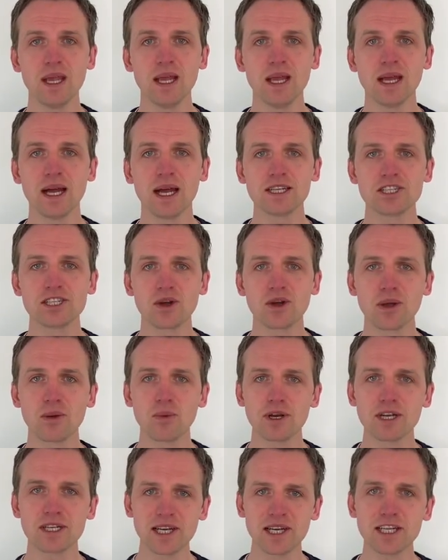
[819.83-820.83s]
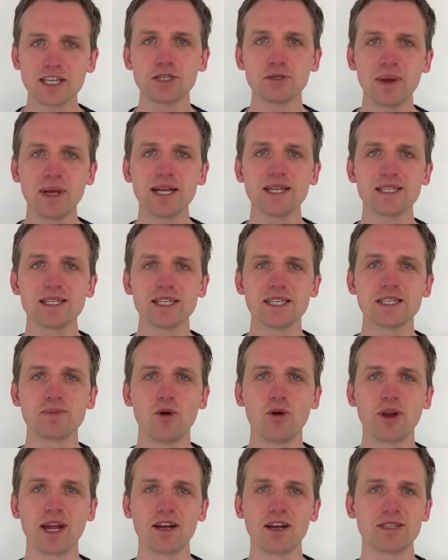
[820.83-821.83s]
And so I want to touch base this
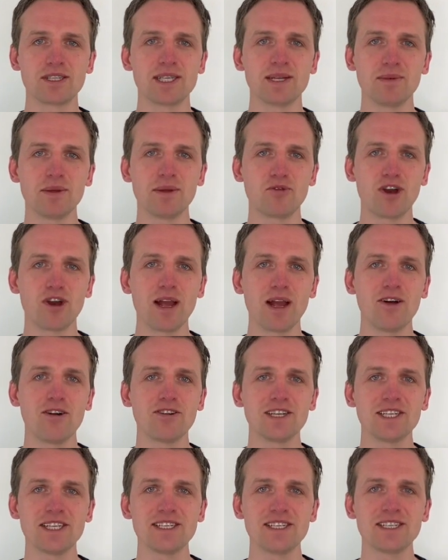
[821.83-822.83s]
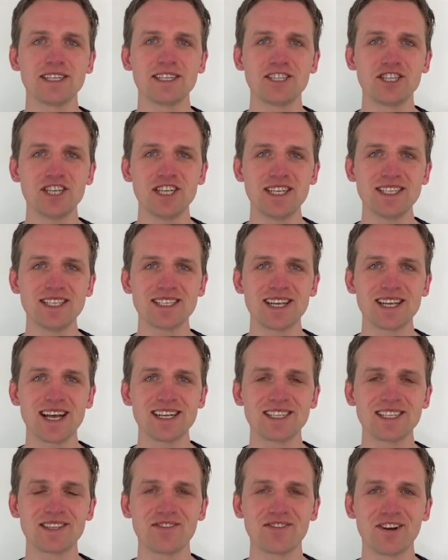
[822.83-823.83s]
morning on some of the priorities that Jesus
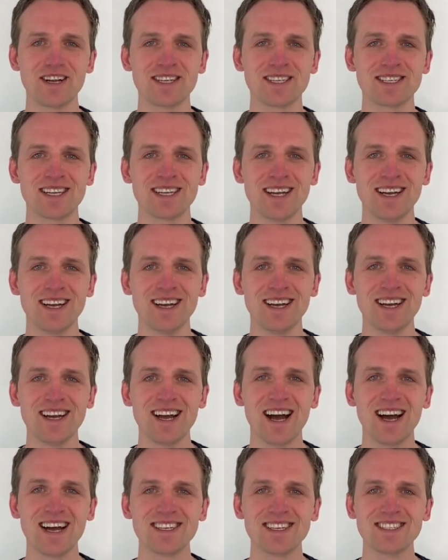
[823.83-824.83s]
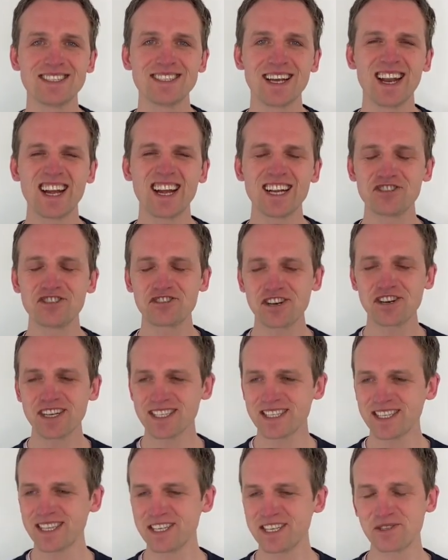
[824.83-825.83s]
has for us. And, and I
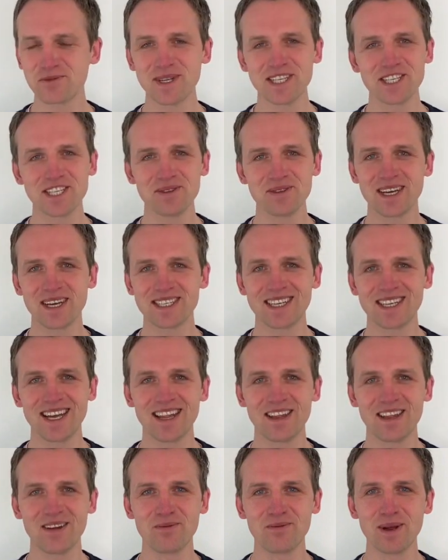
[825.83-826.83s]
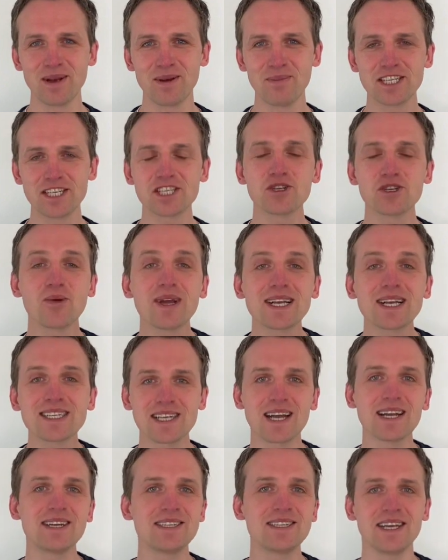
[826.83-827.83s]
trust that as we do that together, we'll be so
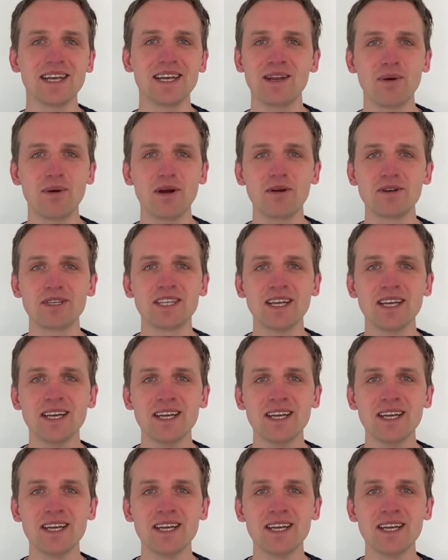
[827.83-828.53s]
excited about